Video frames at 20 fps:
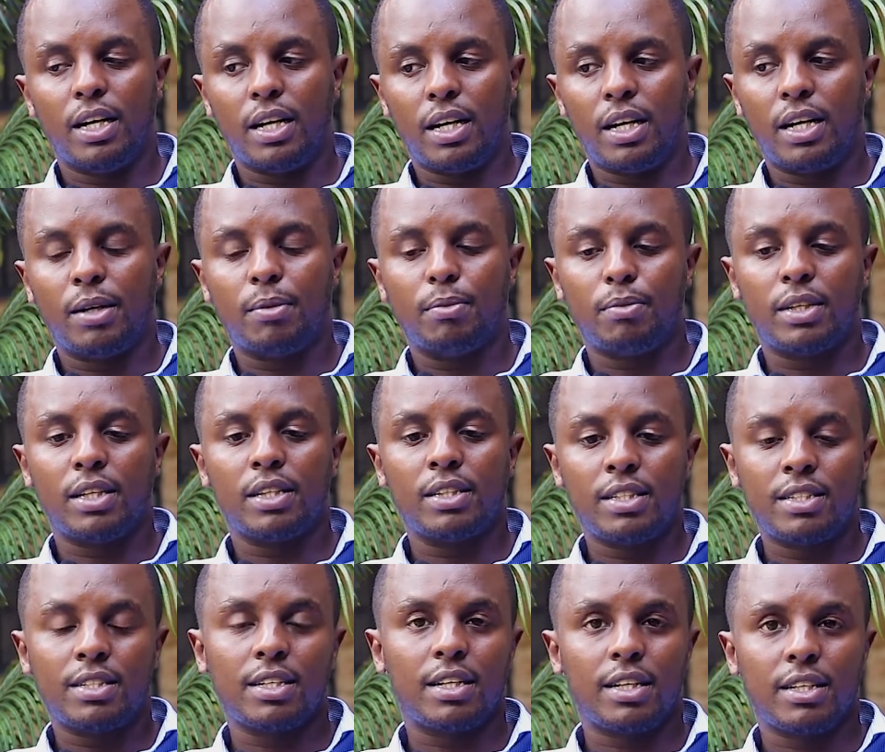um, that
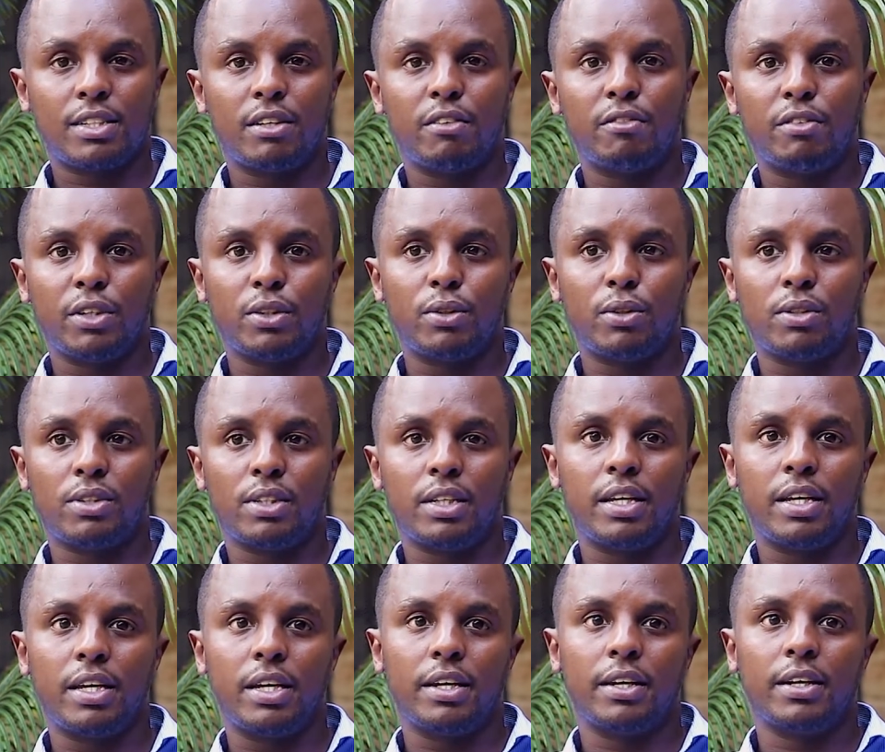these electric vehicles are
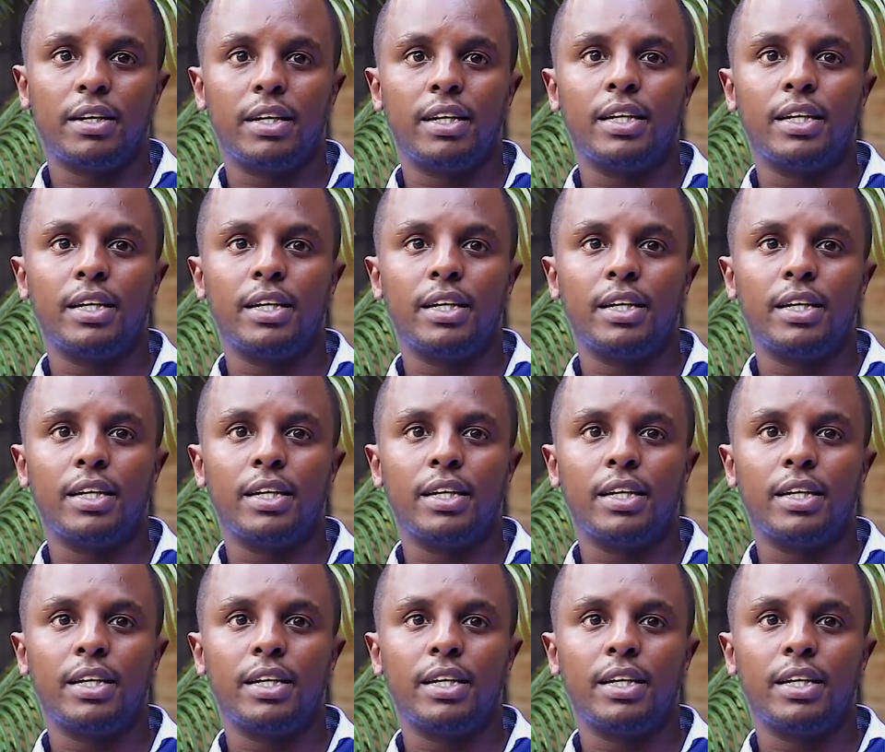here.